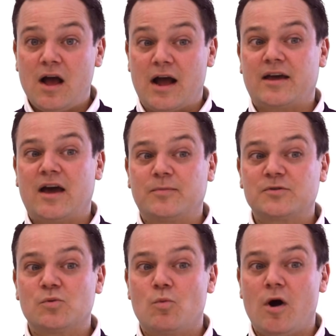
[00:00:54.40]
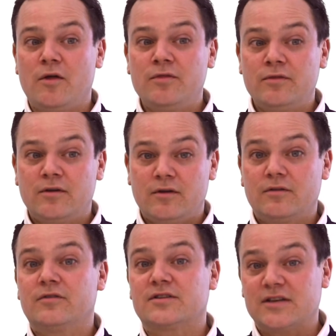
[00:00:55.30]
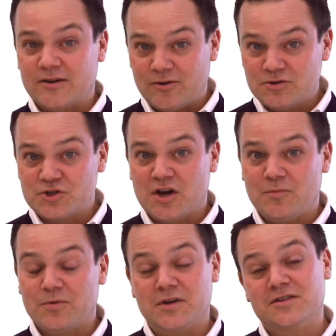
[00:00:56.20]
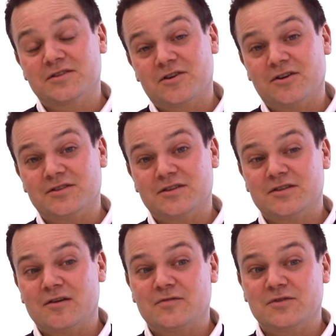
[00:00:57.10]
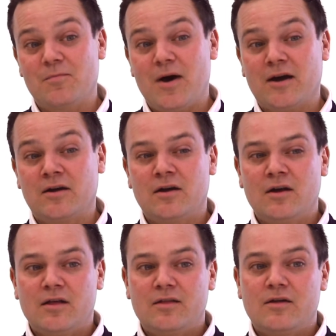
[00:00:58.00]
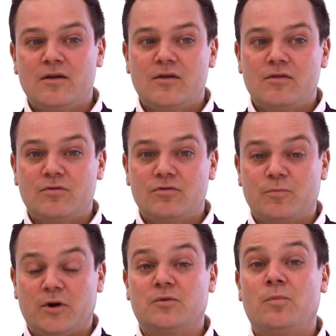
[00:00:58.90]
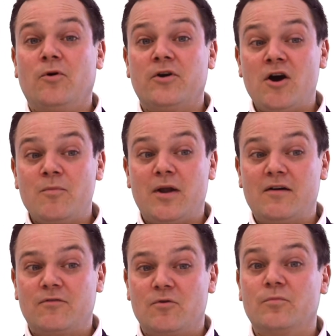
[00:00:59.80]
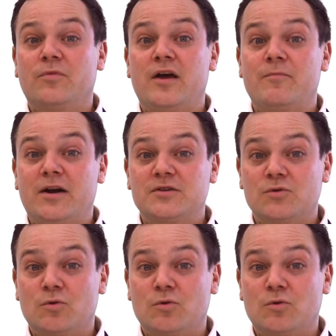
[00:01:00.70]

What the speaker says: At Capital One, the technology company disguising itself as a bank, by deploying our platform, they managed to